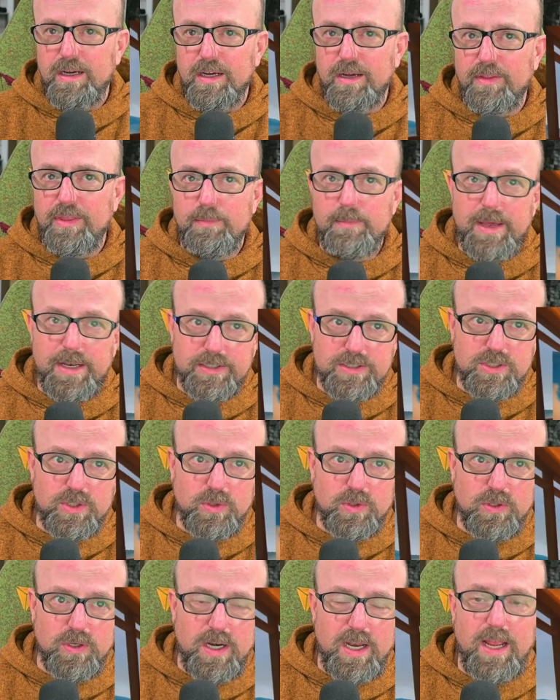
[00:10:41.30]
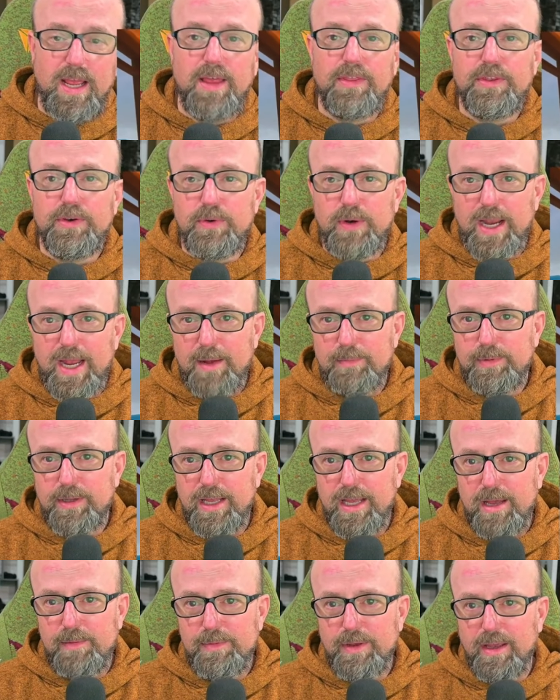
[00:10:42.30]
the Meta Store and through App
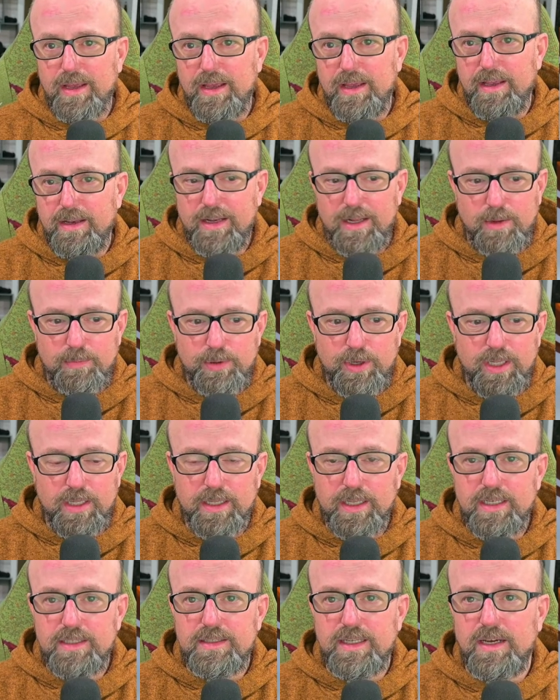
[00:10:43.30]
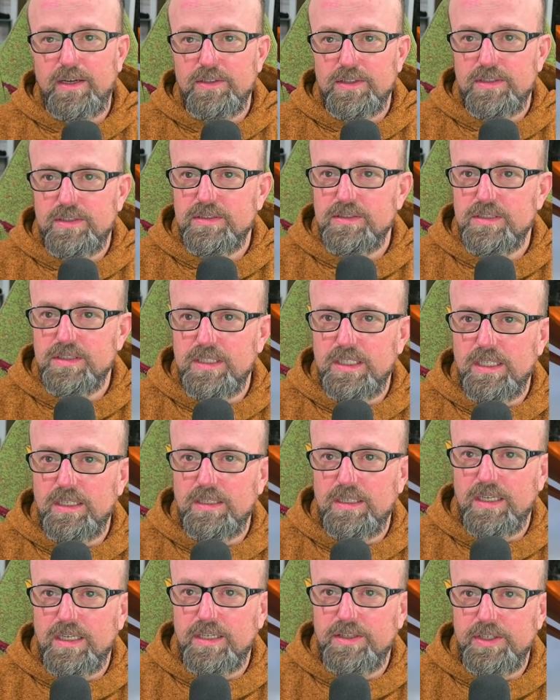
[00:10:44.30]
Lab. And I'll put a link down
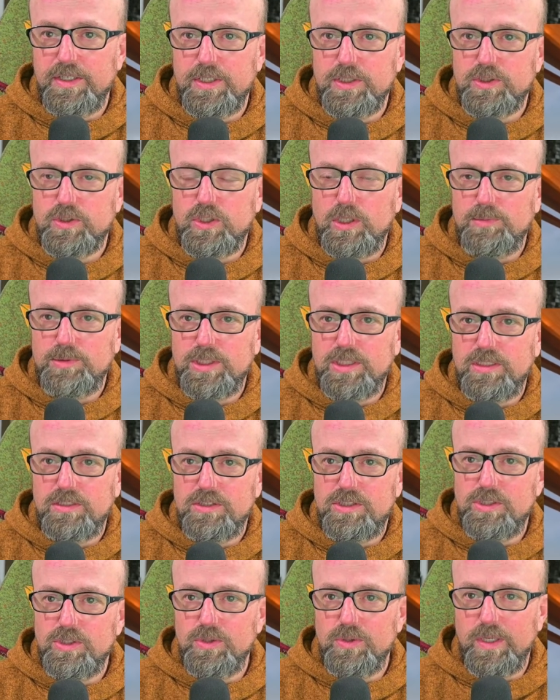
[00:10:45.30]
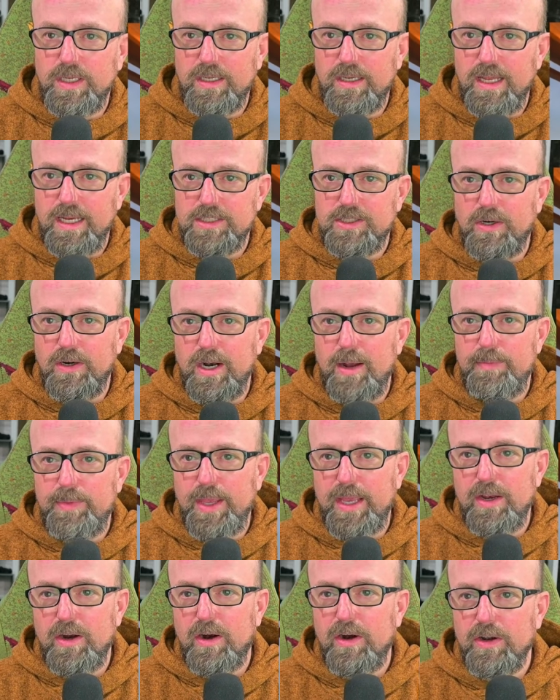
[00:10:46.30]
in the description to an XR
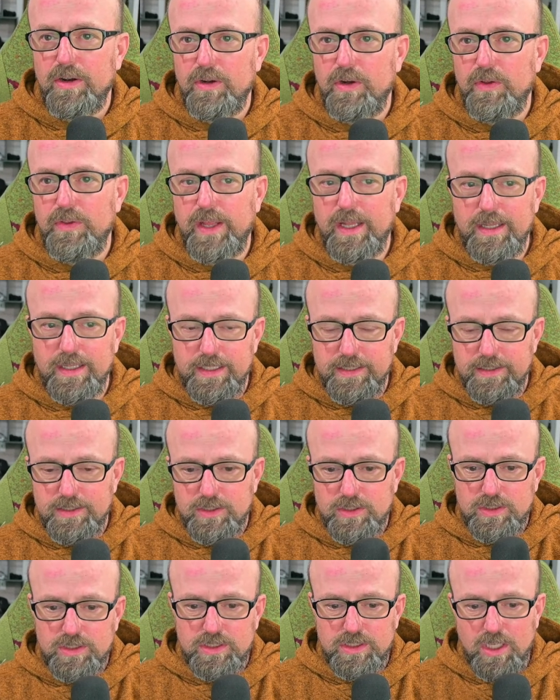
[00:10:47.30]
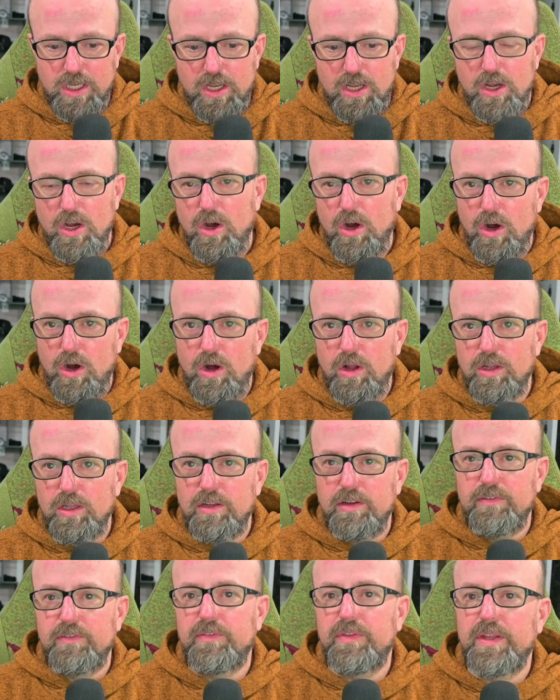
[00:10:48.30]
Update article that lists all
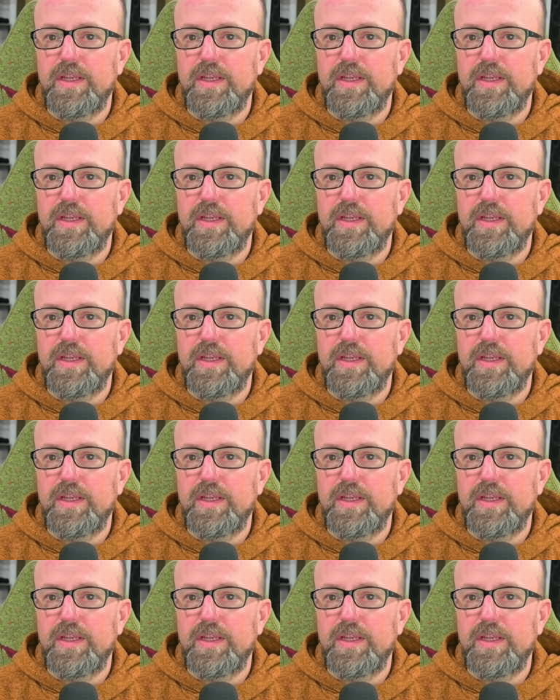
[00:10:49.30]
of the